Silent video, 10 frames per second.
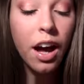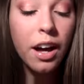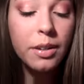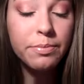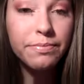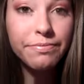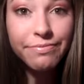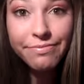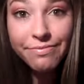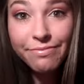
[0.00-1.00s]
Um,
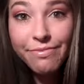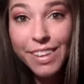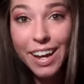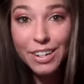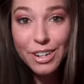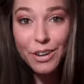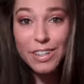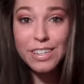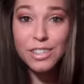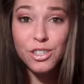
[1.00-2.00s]
I don't know,
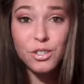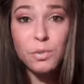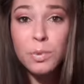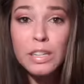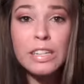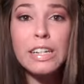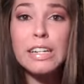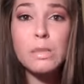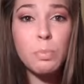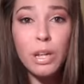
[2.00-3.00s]
I think it's just a really
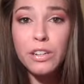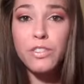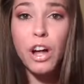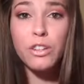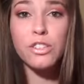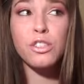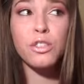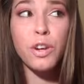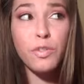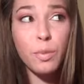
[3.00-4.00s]
nice blend of colors. It's a
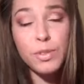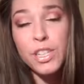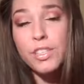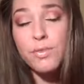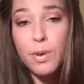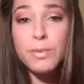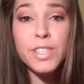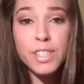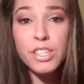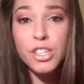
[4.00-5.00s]
great
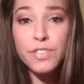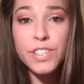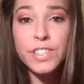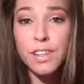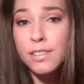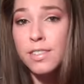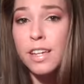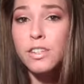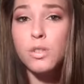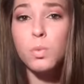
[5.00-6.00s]
representation of a
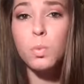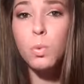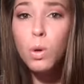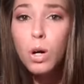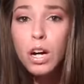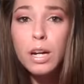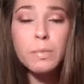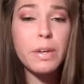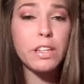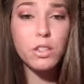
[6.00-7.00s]
sunset, just
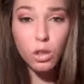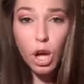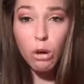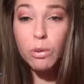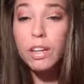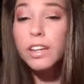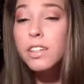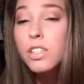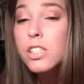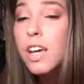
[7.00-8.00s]
warm and glowy
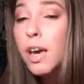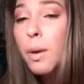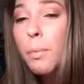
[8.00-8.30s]
and just